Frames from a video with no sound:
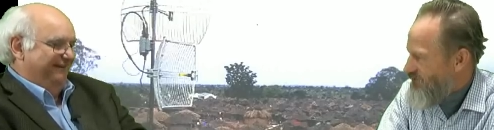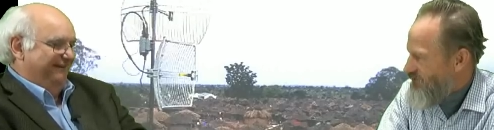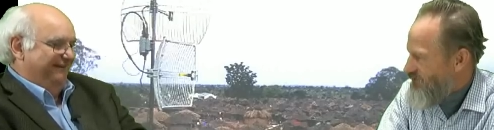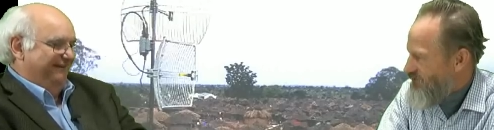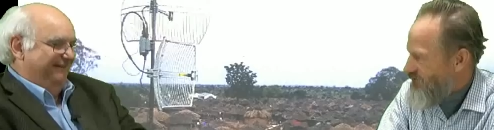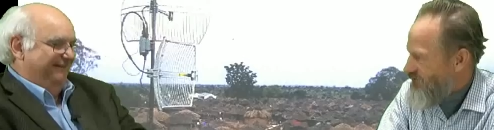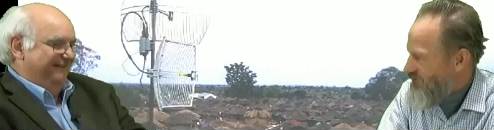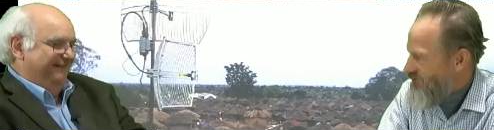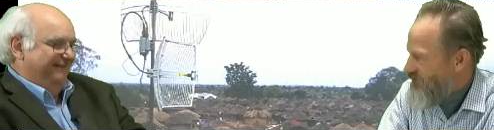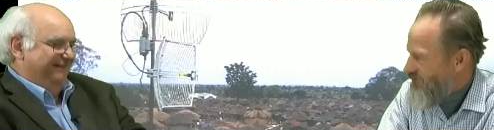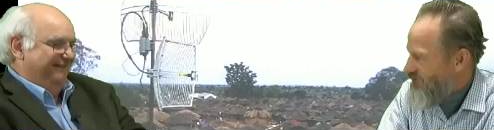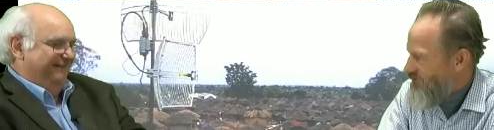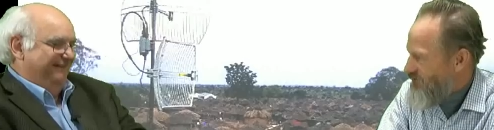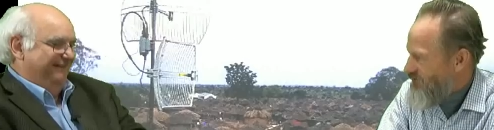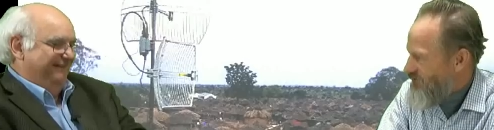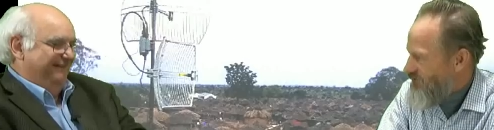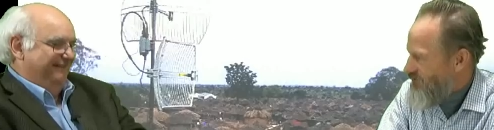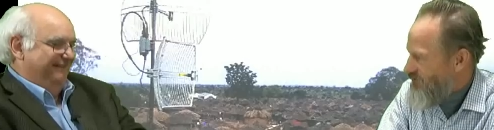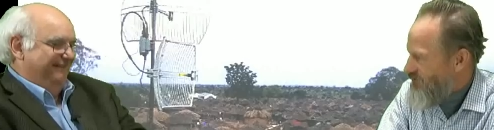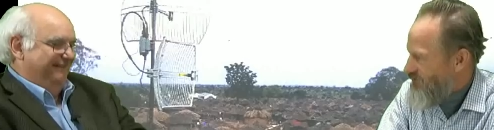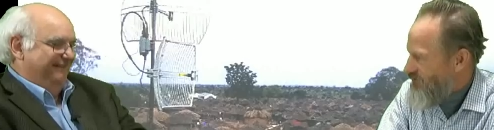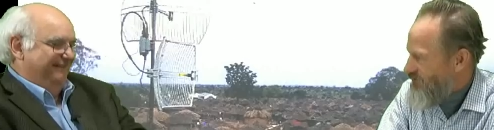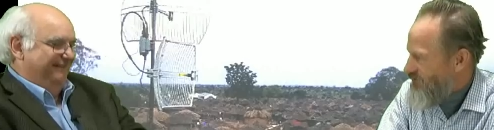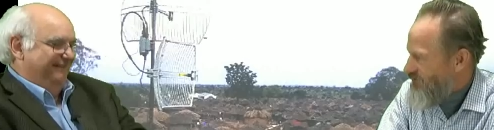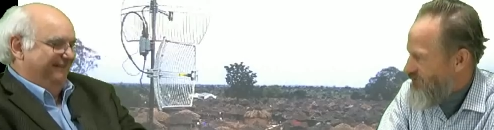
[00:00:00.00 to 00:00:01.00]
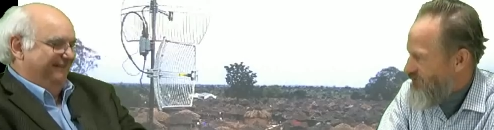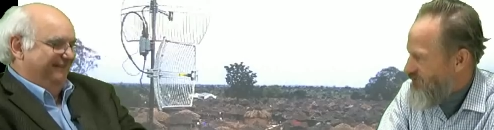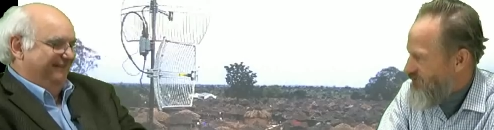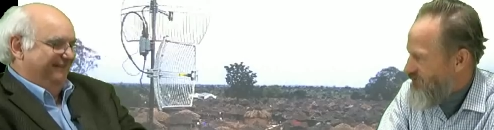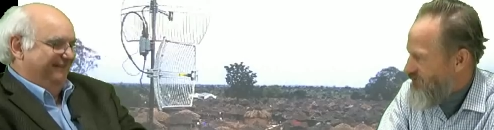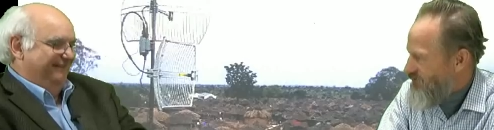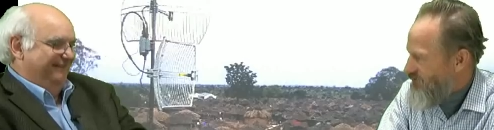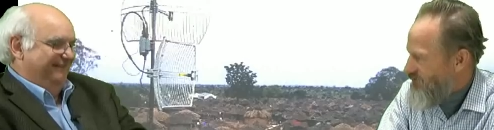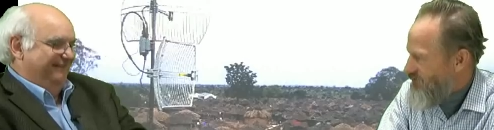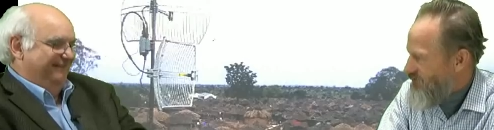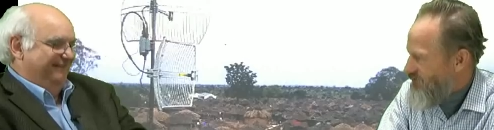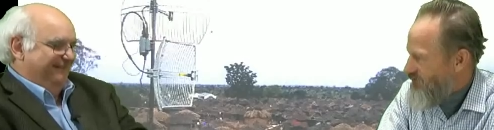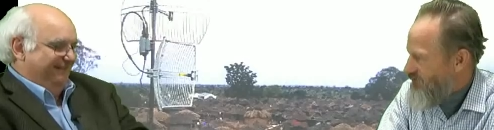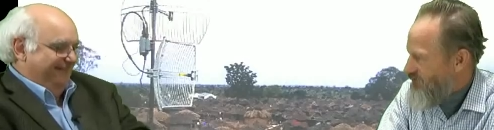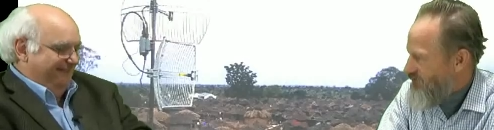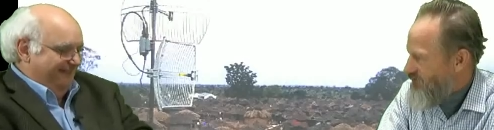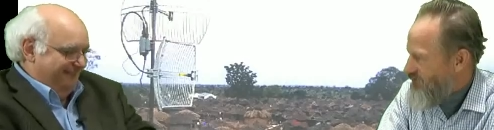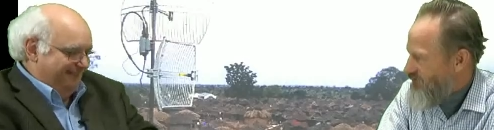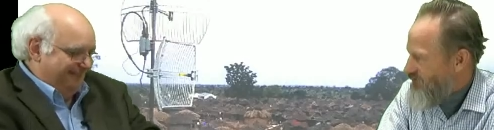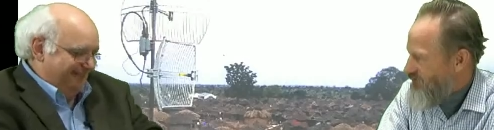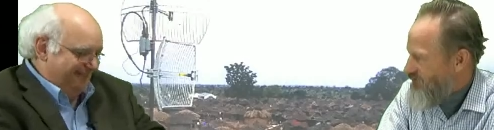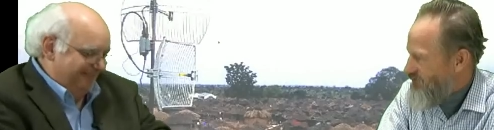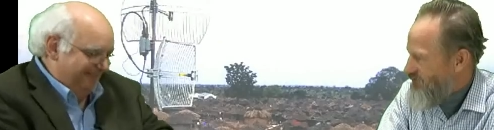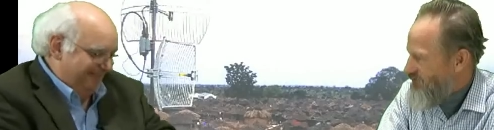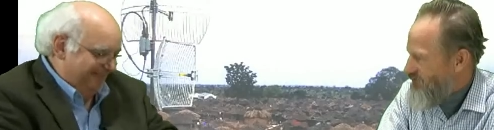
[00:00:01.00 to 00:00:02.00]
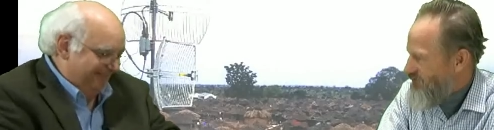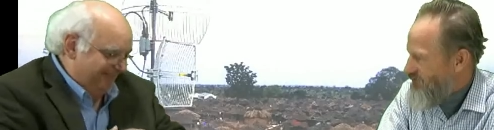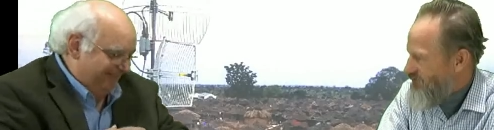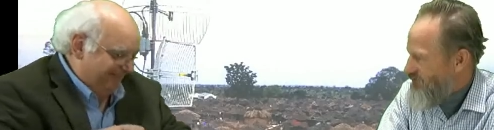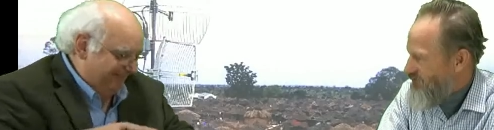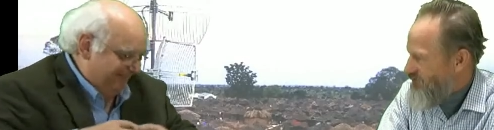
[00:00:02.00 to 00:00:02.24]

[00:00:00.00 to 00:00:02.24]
(no one is talking)